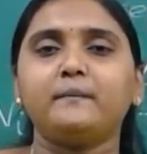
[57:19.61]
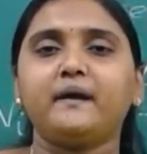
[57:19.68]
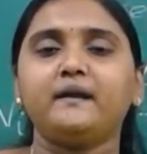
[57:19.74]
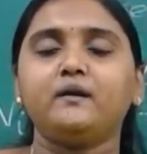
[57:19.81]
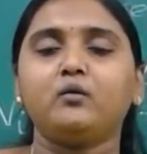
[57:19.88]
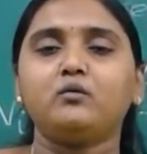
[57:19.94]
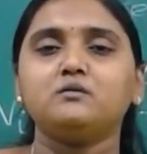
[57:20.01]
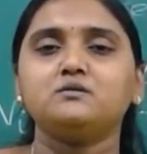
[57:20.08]

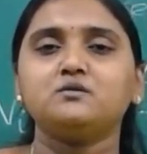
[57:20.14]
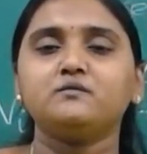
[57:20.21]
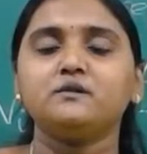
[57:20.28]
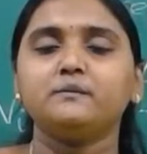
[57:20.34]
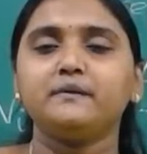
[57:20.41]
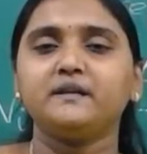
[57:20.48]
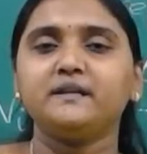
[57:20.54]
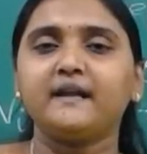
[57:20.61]
and also will
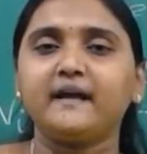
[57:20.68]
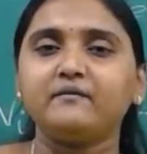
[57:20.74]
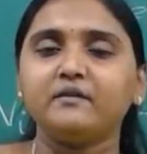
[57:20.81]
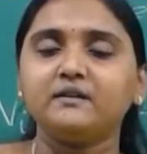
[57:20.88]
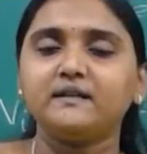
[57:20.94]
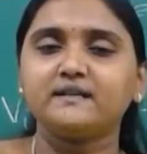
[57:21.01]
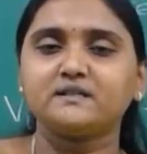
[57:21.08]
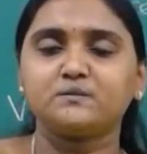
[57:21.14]
be
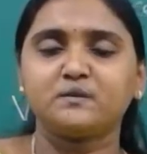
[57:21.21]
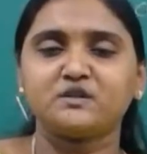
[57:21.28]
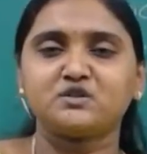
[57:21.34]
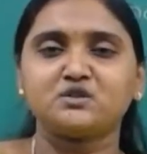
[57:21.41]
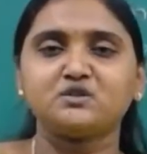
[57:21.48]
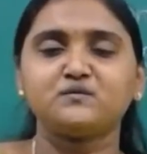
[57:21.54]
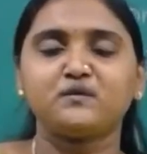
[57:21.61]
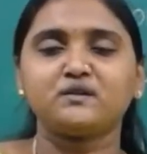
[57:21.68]
deriving the
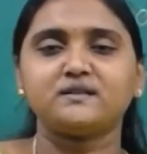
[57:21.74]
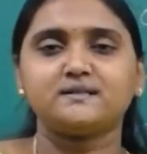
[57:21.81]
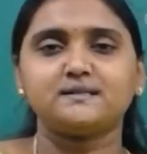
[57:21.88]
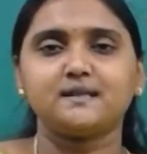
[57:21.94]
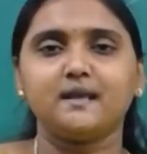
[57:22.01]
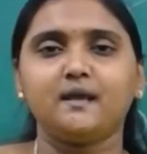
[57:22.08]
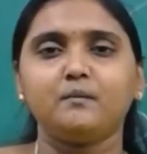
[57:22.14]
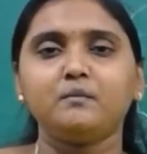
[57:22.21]
expressions for the
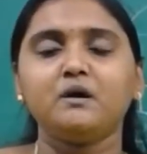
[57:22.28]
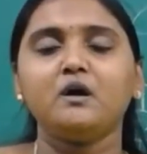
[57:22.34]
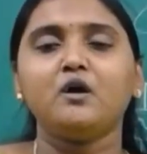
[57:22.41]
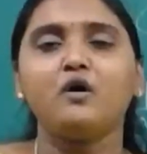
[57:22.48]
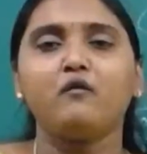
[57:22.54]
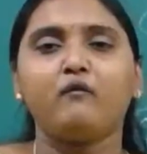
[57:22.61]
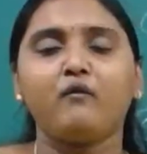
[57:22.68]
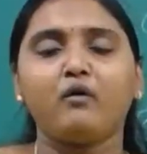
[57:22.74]
same
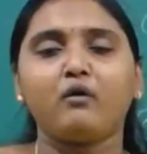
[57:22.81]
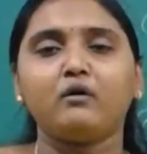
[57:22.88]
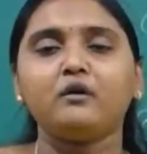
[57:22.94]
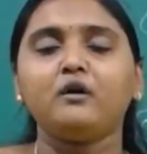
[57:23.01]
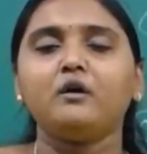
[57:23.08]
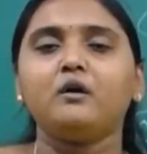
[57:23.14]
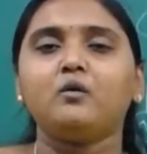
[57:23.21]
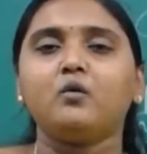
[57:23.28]
for
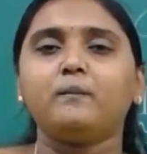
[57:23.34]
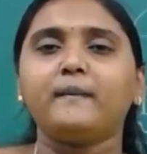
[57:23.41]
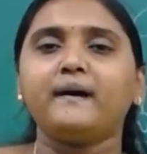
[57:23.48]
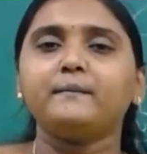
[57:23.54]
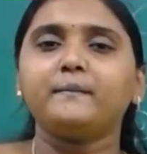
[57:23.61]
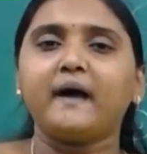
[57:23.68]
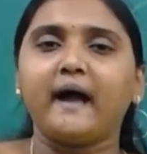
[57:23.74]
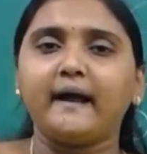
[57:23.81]

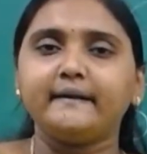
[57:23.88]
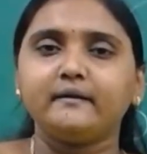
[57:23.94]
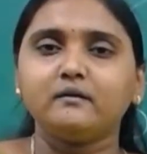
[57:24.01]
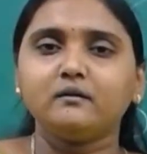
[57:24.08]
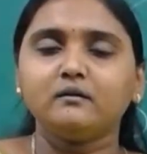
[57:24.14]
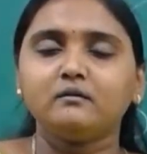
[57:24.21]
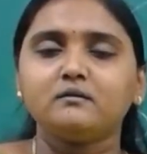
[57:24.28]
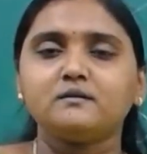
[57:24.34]
op-amp
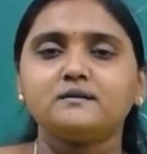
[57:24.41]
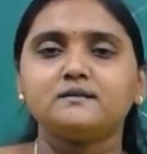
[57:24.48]
adder,